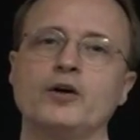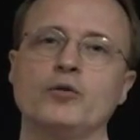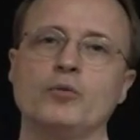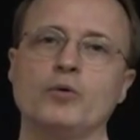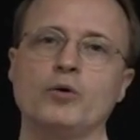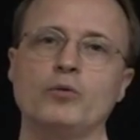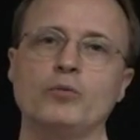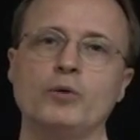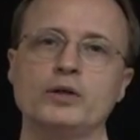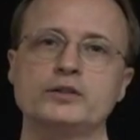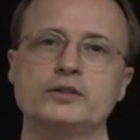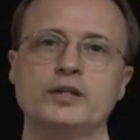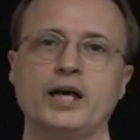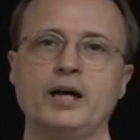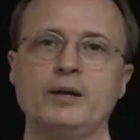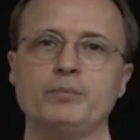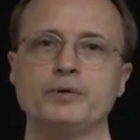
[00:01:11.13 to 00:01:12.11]
Well, what's
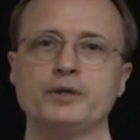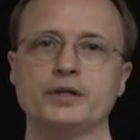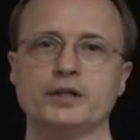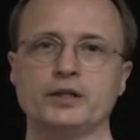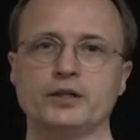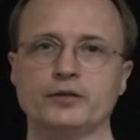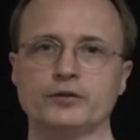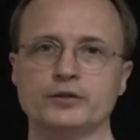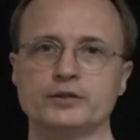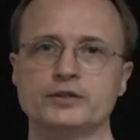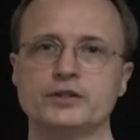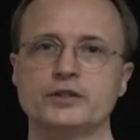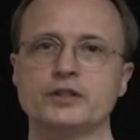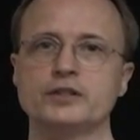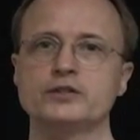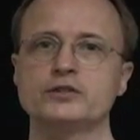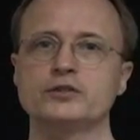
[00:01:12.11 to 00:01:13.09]
happening here is
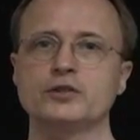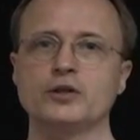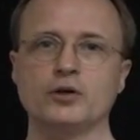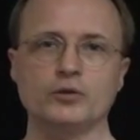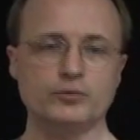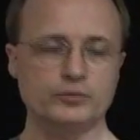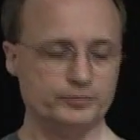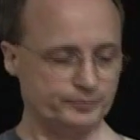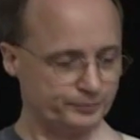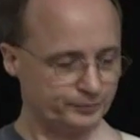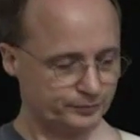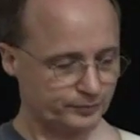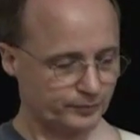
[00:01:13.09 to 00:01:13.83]
this note